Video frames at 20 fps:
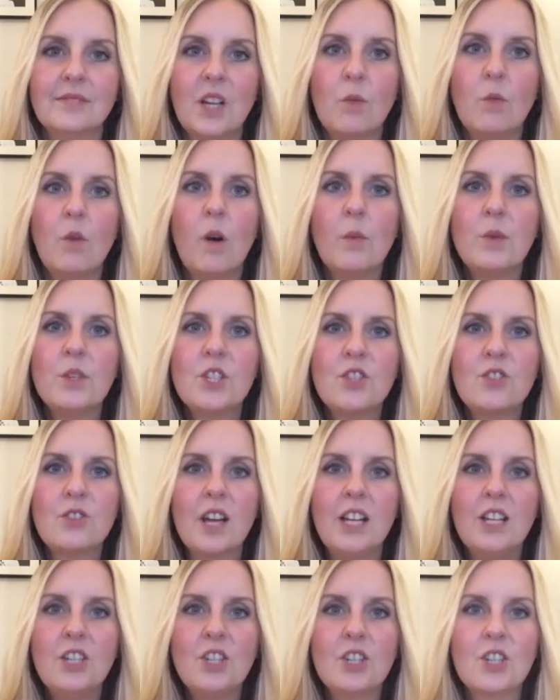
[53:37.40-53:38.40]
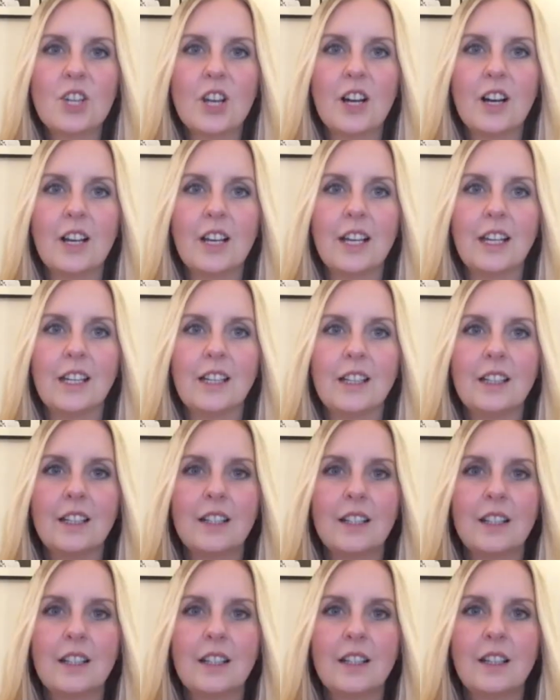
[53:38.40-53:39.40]
What was strange, Charlie?
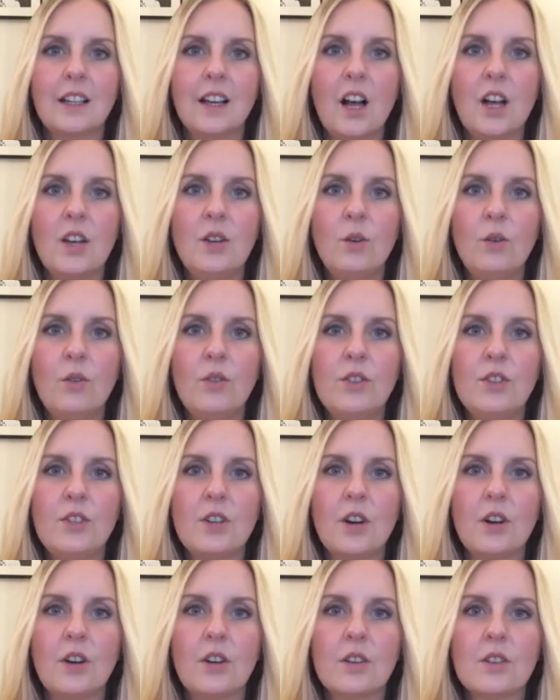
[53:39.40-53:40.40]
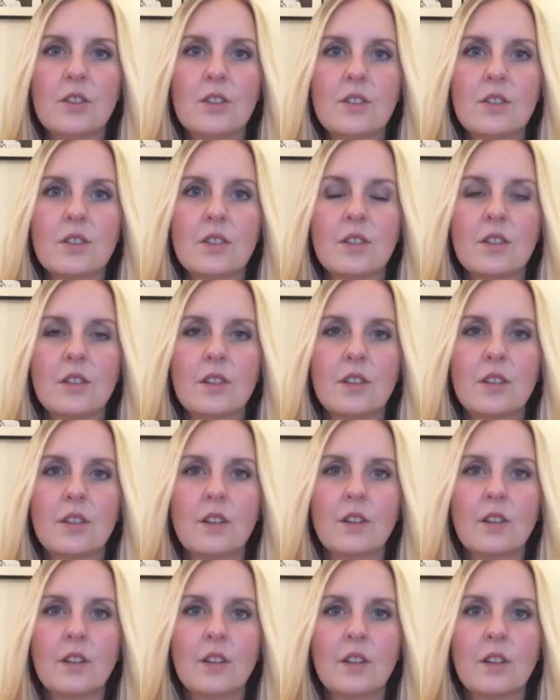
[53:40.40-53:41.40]
Unorthodox.
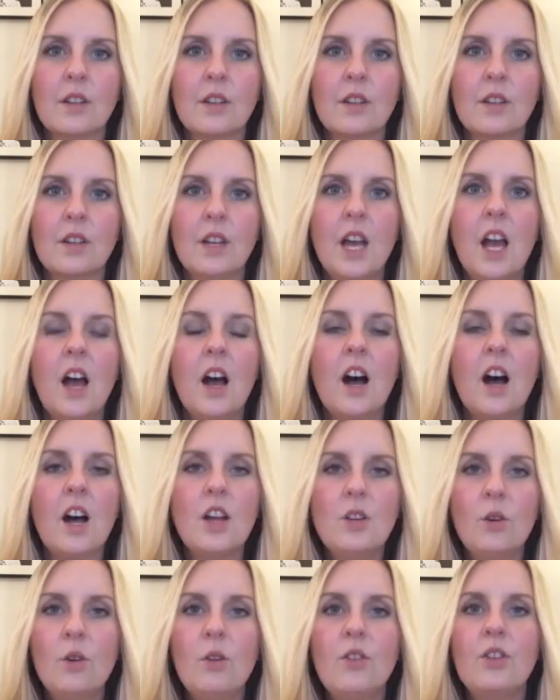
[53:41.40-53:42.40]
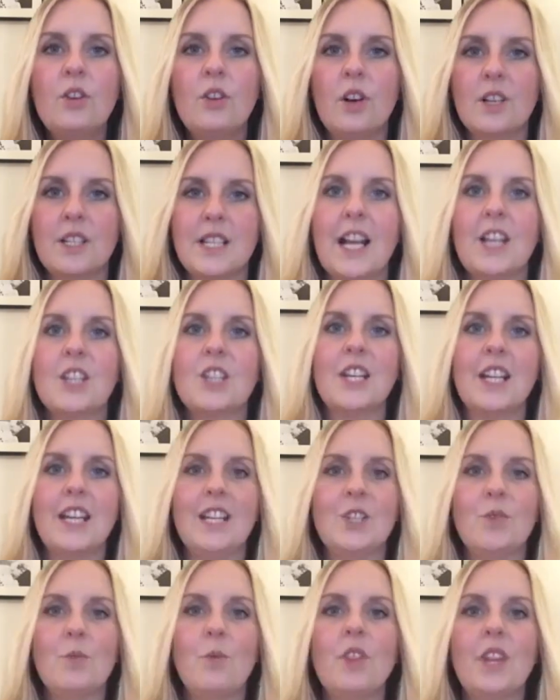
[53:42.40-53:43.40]
Unorthodox actually
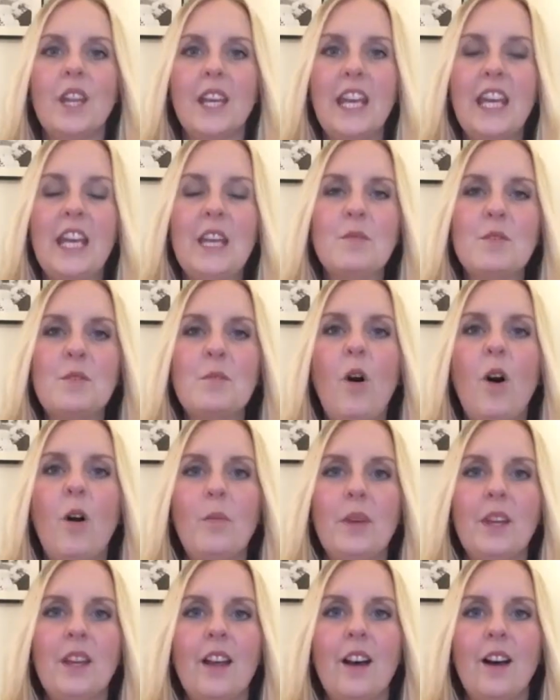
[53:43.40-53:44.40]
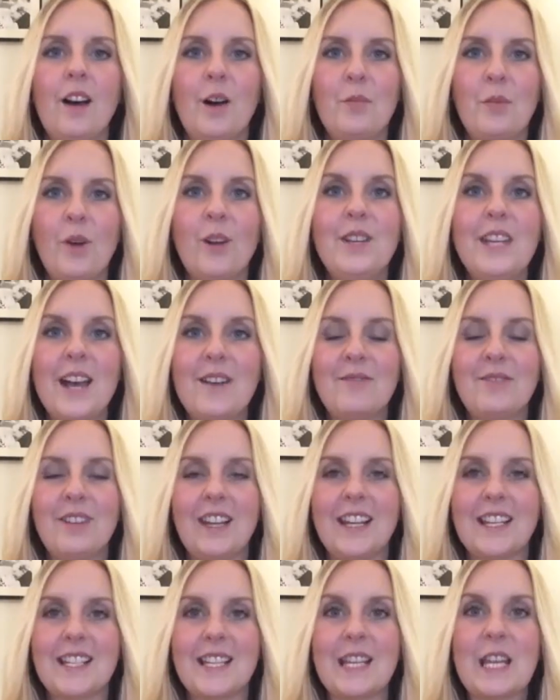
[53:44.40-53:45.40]
is the one that keeps popping up on
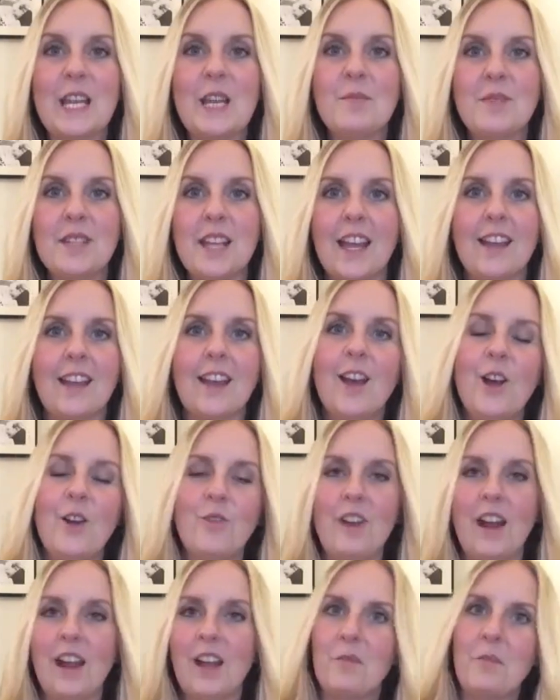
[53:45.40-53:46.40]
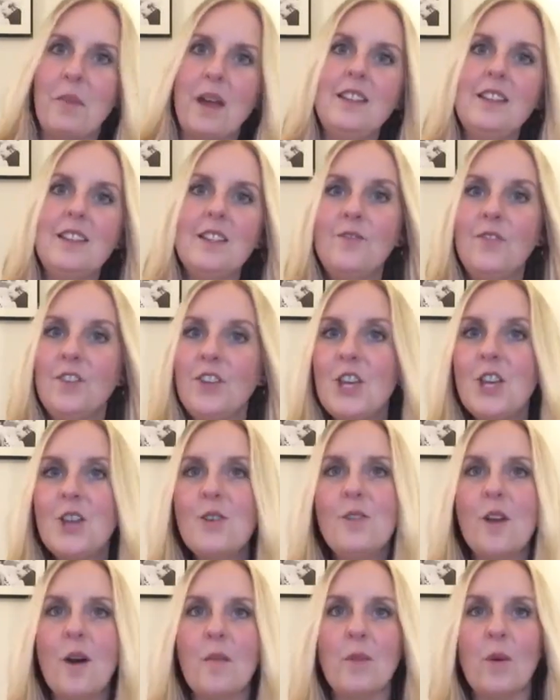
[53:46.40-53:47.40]
Netflix and it keeps saying recommended for
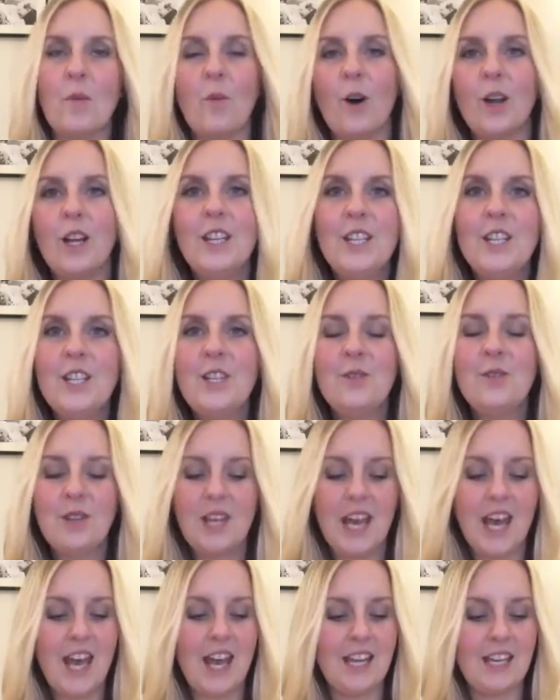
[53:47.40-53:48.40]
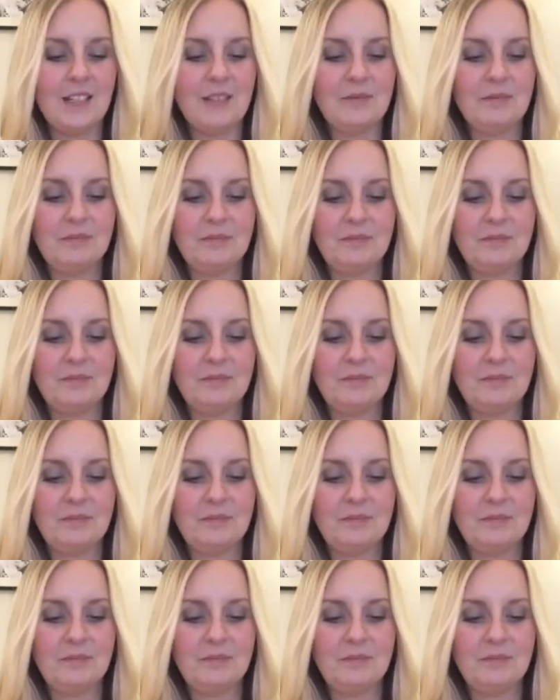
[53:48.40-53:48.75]
you, number one in the UK.